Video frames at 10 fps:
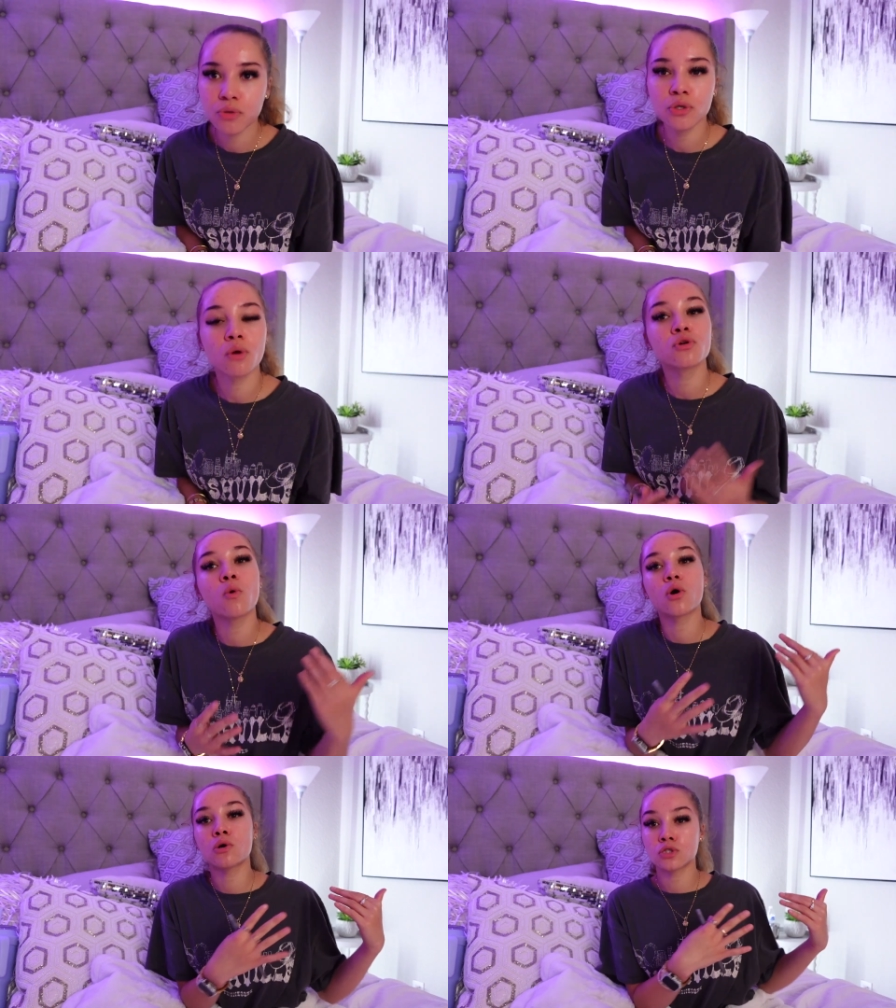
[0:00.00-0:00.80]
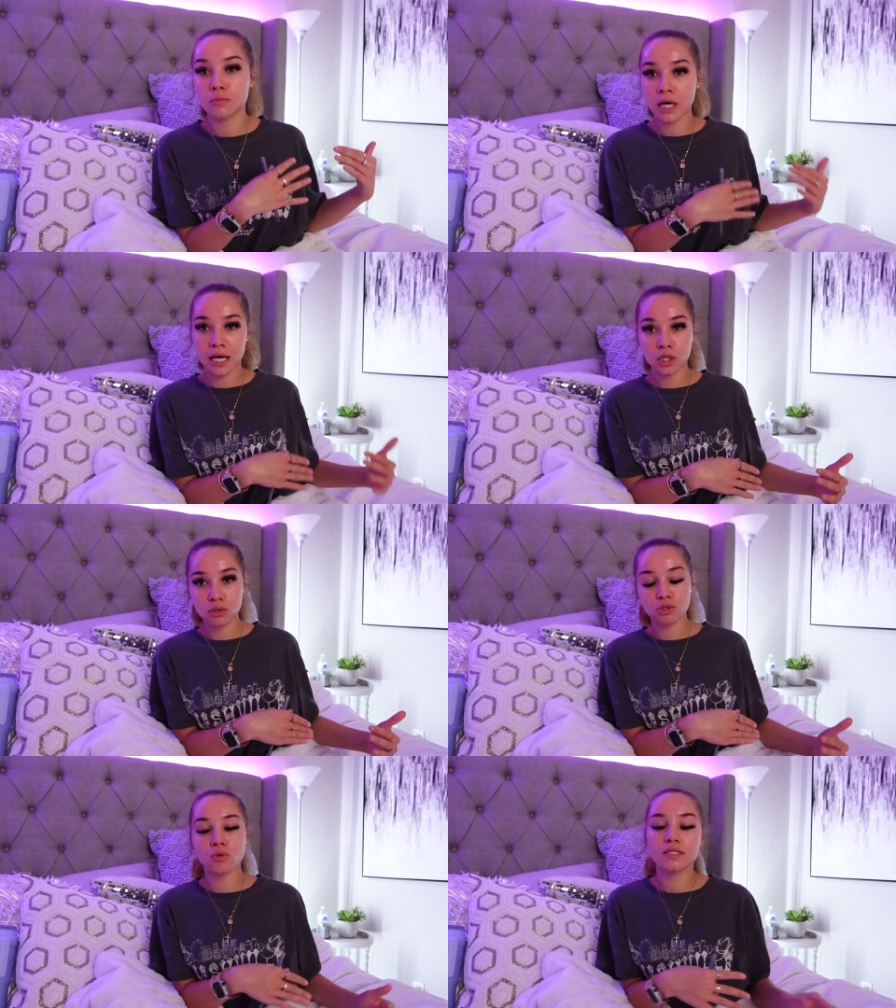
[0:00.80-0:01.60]
You don't know what goes on behind
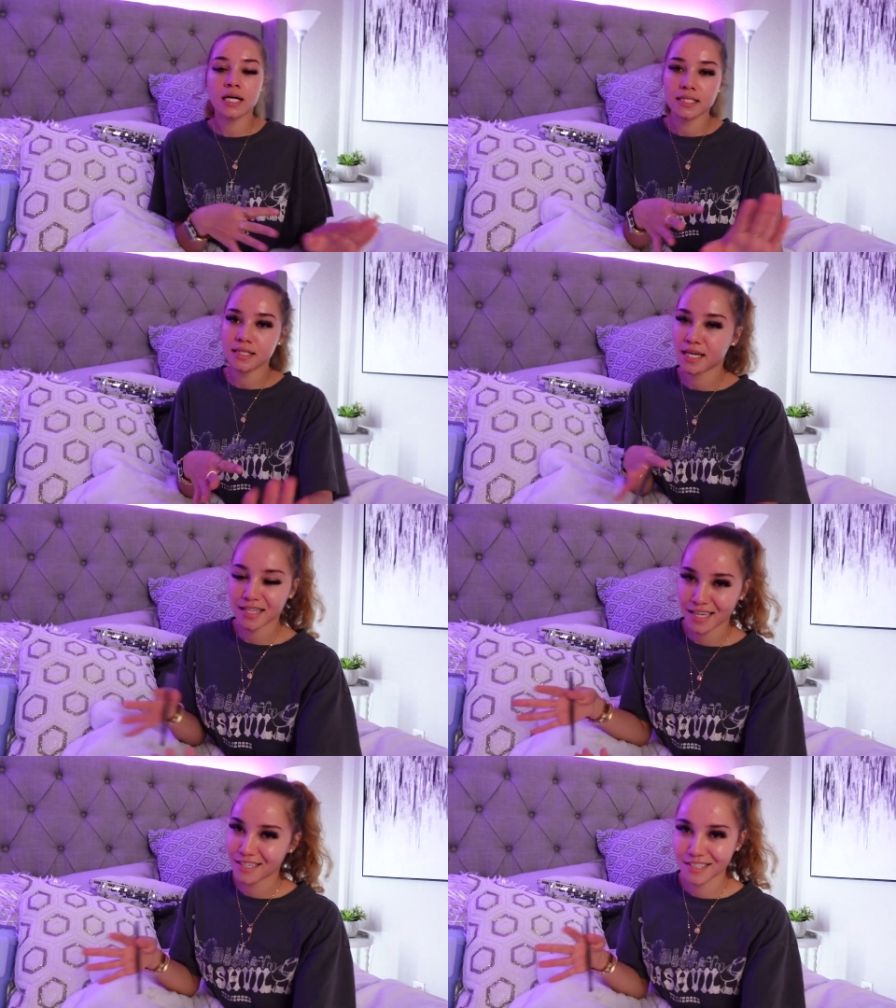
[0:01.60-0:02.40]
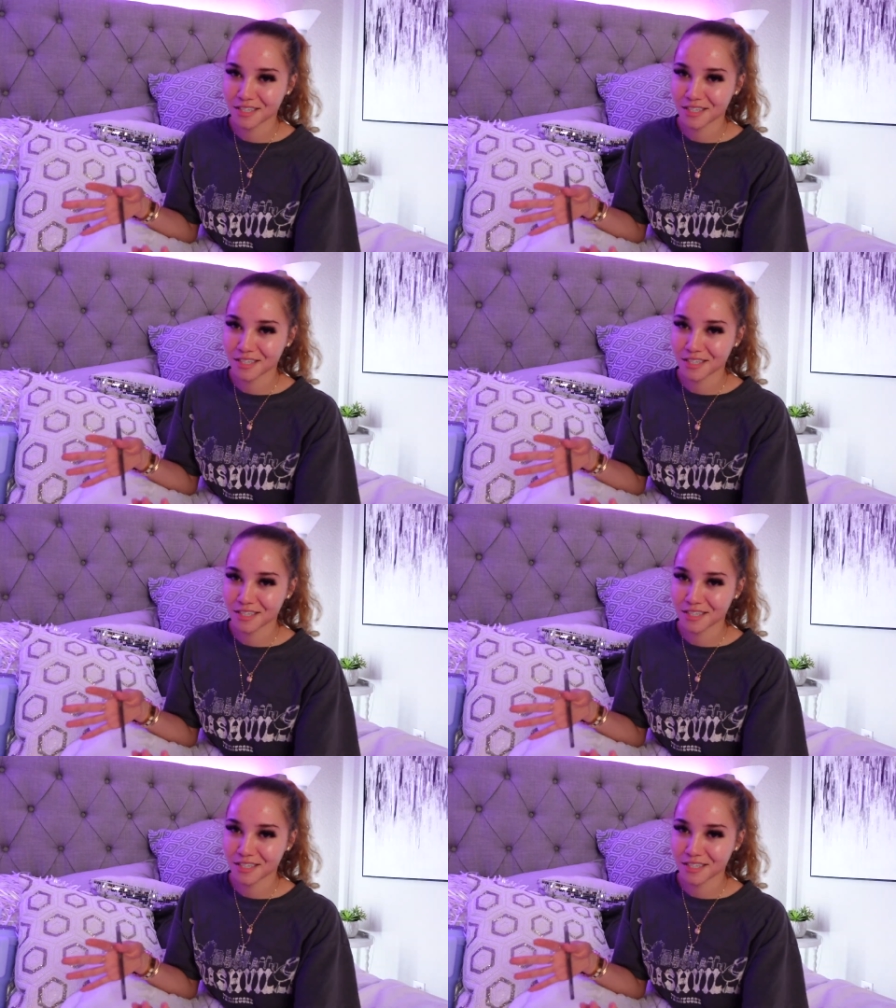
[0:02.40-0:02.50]
closed doors. Not saying that,